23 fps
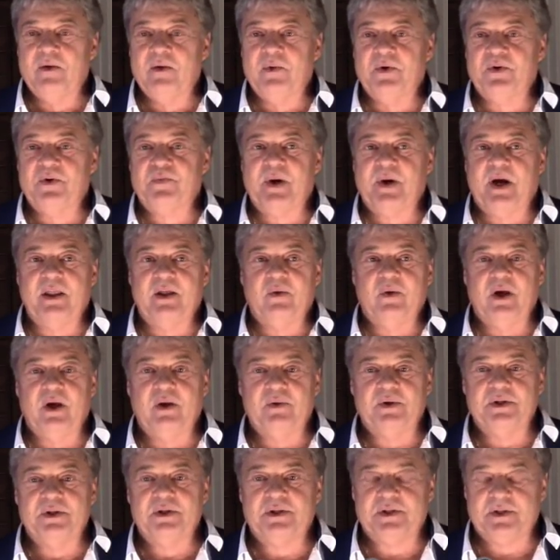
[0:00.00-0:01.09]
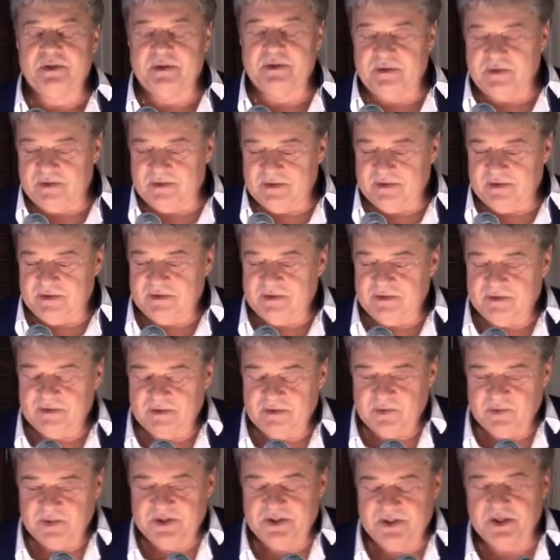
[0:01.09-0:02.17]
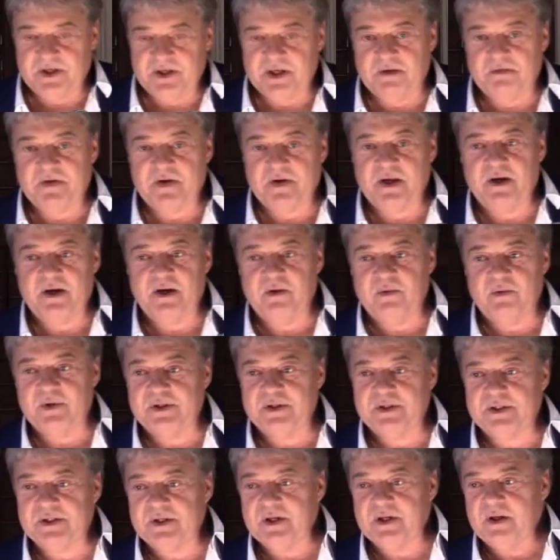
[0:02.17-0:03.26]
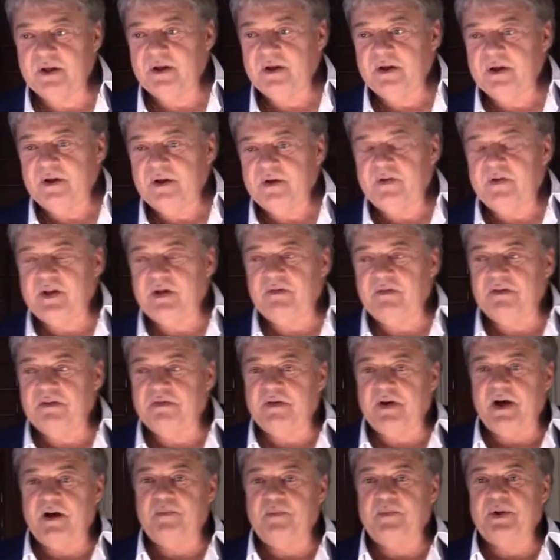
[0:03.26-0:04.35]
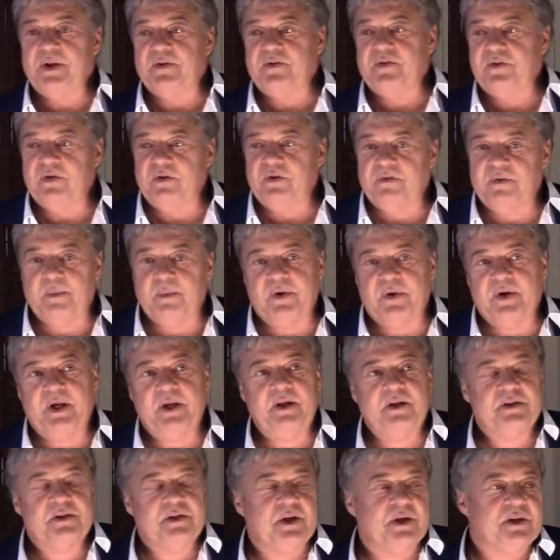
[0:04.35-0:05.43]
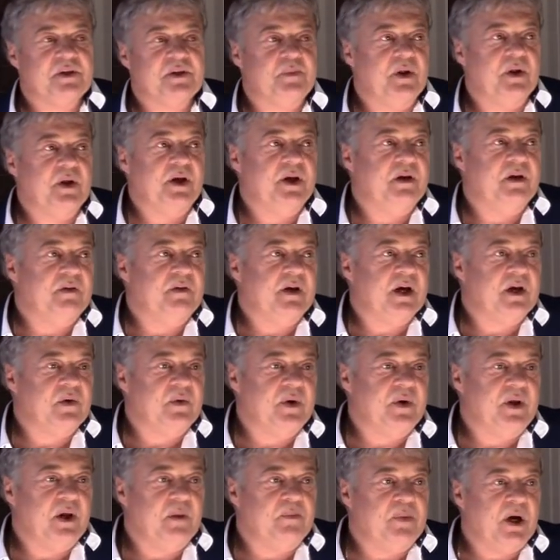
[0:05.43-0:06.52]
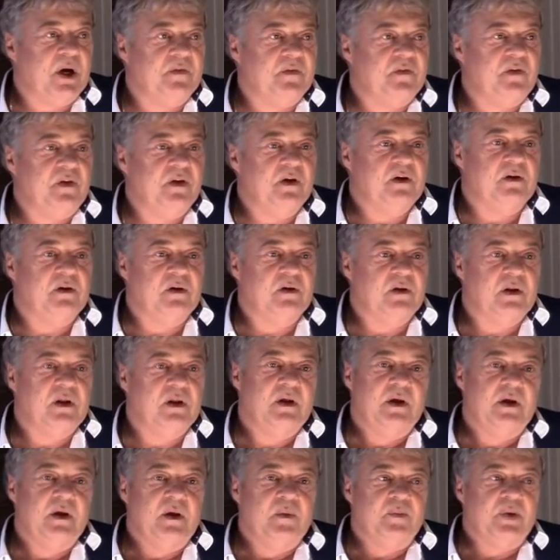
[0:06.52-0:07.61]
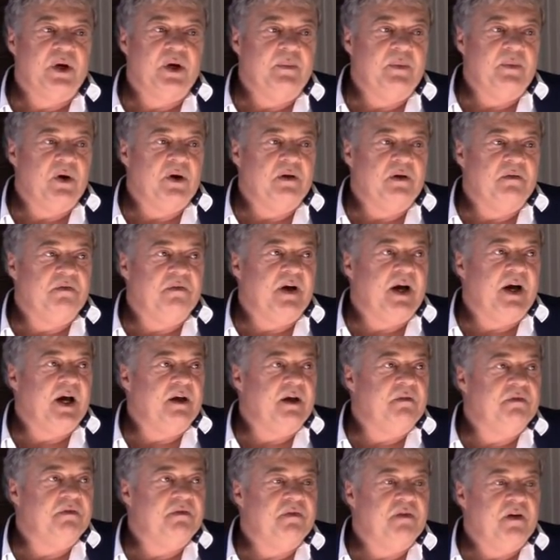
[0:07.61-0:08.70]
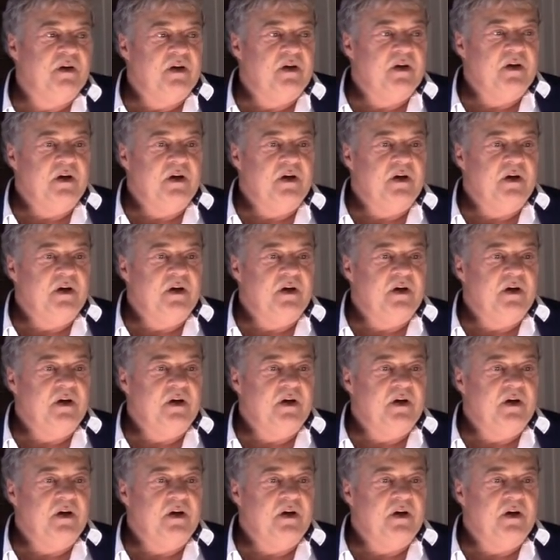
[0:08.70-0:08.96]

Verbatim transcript: which, by the way, was significant. It was 75 plus you for about 86 million of equity, a bought deal, primarily 5